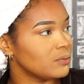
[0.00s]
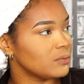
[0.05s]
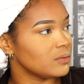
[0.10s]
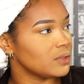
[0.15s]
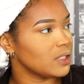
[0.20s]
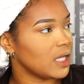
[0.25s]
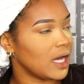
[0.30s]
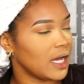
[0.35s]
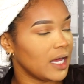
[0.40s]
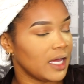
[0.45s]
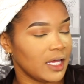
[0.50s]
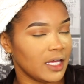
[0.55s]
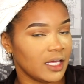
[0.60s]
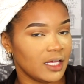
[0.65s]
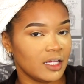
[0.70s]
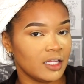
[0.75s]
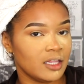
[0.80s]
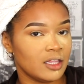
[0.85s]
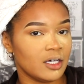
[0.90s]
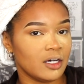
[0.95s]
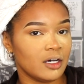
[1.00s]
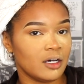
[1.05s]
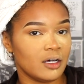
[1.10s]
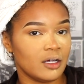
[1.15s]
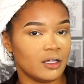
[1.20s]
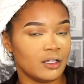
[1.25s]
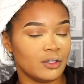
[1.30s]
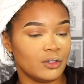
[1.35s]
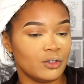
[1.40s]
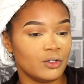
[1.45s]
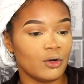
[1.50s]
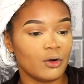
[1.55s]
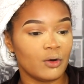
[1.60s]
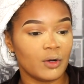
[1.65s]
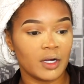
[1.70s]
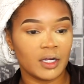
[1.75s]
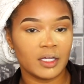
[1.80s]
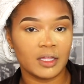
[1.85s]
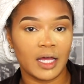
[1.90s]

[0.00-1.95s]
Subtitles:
like the door,